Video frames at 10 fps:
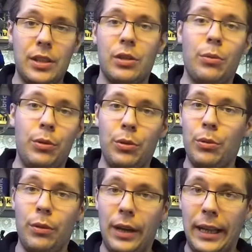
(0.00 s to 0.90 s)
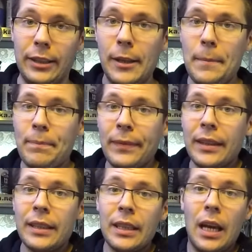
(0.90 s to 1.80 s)
to do that.
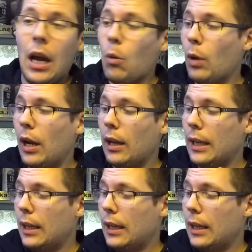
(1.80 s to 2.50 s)
Well,